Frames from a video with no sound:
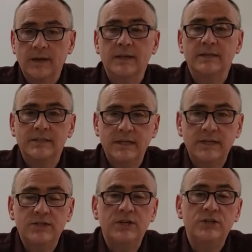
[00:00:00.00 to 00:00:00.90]
And it's
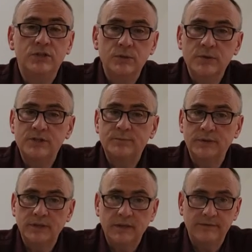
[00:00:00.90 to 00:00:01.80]
teaching Jewish
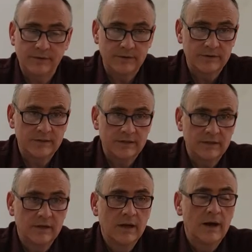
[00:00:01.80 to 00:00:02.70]
believers
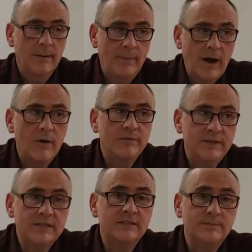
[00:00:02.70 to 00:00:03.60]
about
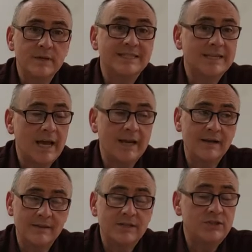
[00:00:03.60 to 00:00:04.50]
this
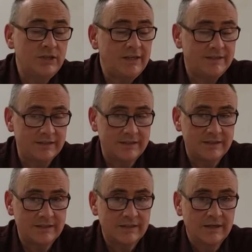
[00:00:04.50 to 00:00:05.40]
Messiah, this
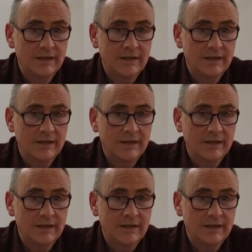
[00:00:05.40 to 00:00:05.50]
Jesus,